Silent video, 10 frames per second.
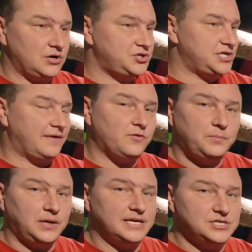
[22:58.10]
several
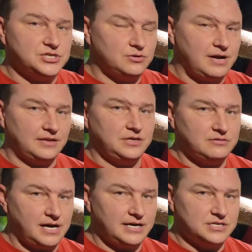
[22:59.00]
places throughout the
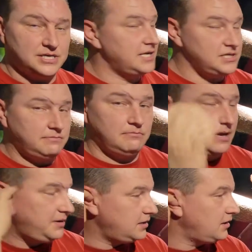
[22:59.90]
United States and
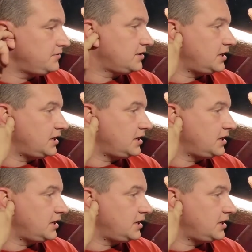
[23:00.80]
maybe in other